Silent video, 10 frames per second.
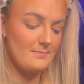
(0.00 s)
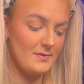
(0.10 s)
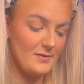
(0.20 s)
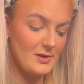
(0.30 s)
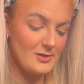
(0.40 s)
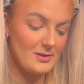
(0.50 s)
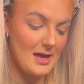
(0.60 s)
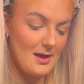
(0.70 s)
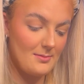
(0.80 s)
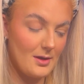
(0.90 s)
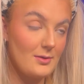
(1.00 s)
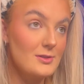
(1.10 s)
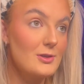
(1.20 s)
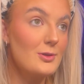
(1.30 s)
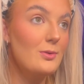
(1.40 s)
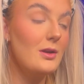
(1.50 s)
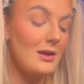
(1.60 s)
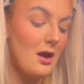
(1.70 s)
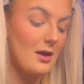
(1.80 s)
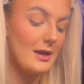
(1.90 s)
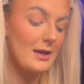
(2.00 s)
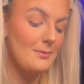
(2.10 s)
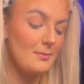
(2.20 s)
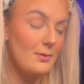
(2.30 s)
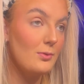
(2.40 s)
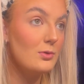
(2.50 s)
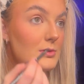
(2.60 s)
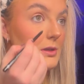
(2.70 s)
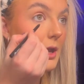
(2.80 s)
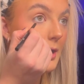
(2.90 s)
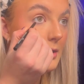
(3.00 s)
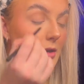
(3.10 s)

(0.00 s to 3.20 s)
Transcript: Before I do that, I'm going to line my waterline.